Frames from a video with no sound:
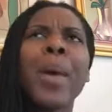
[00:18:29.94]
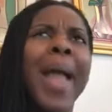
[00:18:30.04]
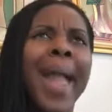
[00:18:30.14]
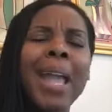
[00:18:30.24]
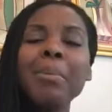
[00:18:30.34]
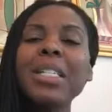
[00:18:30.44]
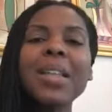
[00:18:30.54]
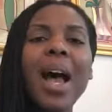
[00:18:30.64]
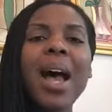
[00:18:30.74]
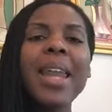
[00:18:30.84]

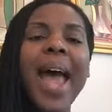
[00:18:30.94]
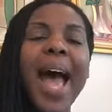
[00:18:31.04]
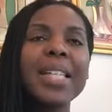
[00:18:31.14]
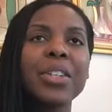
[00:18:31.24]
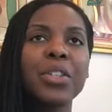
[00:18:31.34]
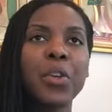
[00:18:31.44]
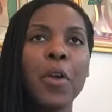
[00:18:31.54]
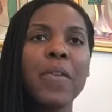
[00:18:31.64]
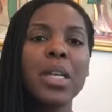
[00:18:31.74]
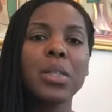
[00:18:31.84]
Amazon has a
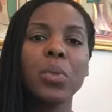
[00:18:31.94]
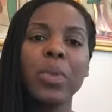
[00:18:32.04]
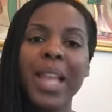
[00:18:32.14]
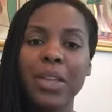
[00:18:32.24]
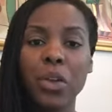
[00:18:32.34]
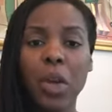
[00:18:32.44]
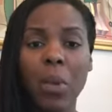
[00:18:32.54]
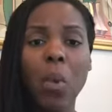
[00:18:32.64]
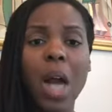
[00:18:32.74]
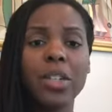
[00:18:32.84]
service that you
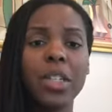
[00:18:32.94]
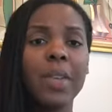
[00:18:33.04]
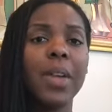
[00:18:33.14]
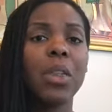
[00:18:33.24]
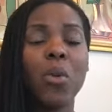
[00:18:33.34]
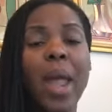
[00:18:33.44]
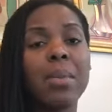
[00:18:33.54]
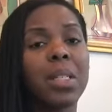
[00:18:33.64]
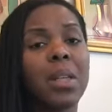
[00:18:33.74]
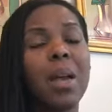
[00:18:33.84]
can watch TV through
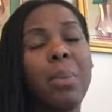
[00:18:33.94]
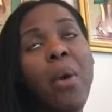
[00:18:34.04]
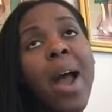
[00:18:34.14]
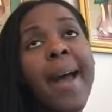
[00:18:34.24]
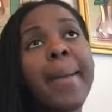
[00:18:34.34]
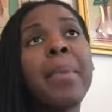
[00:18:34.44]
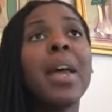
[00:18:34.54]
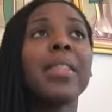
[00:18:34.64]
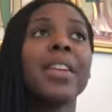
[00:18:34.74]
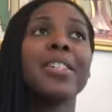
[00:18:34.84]
Amazon Prime.
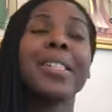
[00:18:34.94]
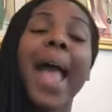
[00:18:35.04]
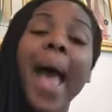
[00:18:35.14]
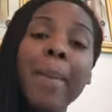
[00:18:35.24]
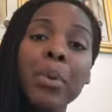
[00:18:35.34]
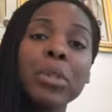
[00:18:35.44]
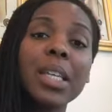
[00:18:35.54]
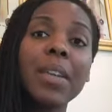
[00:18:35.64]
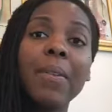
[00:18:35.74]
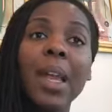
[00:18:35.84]
There's Apple
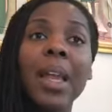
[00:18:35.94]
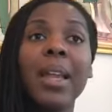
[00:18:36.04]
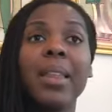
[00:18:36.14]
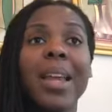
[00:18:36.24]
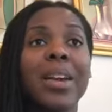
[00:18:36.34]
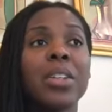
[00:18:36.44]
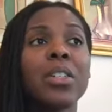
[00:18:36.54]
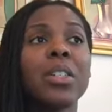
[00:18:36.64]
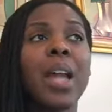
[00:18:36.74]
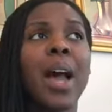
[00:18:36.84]
TV,
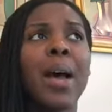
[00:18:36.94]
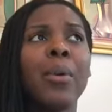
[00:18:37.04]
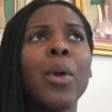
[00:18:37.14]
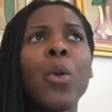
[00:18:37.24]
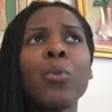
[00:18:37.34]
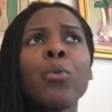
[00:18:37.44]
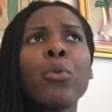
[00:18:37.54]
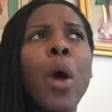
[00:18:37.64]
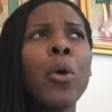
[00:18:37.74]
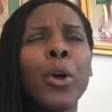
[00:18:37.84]
there's
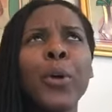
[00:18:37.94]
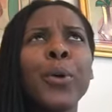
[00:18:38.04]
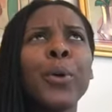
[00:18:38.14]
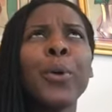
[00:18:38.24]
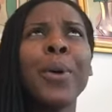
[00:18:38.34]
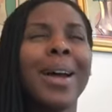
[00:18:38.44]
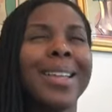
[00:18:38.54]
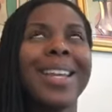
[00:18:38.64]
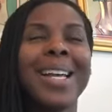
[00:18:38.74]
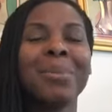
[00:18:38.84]
Roku, I
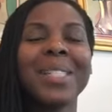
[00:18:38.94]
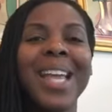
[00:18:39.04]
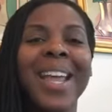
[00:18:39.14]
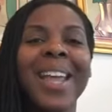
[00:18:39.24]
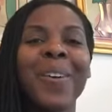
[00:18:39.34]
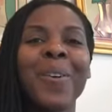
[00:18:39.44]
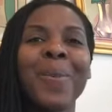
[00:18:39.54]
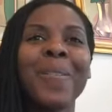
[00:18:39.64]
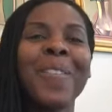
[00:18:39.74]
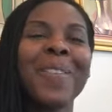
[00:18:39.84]
think I'm saying it
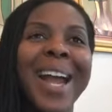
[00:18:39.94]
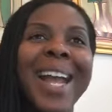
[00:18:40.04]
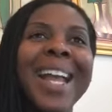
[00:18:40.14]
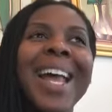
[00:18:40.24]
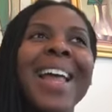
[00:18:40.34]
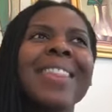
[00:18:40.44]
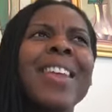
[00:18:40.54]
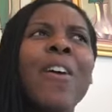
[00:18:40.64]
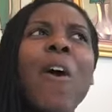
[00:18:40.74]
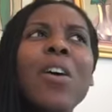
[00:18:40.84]
right.
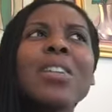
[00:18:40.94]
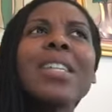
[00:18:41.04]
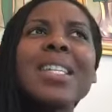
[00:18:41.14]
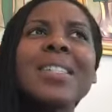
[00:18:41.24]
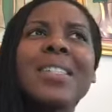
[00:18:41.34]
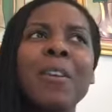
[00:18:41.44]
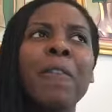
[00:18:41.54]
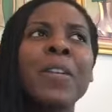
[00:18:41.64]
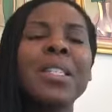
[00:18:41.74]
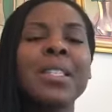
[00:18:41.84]
There are all these
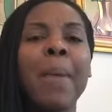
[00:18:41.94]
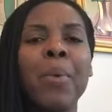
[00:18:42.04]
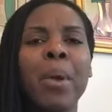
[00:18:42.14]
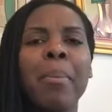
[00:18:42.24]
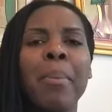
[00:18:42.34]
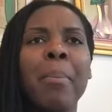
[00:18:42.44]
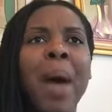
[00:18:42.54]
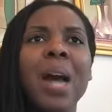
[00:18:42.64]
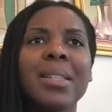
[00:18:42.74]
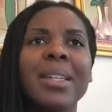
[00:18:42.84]
different separate
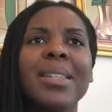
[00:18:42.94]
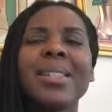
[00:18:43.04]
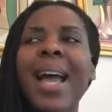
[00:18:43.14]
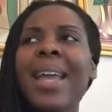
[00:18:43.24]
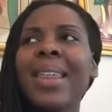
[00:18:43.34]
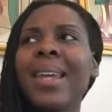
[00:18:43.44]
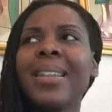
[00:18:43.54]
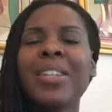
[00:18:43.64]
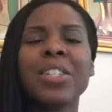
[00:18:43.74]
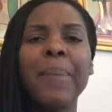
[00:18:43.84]
boxes. I
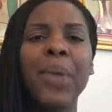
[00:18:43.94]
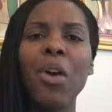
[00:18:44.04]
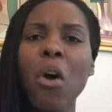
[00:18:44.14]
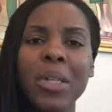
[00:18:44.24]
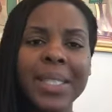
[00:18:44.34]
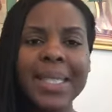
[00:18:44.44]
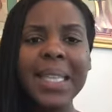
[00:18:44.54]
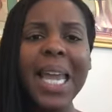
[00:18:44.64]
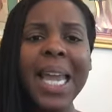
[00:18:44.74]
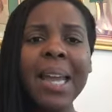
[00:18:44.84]
think there's something called
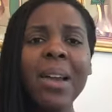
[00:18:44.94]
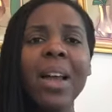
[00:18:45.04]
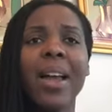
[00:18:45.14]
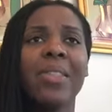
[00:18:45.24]
Sling.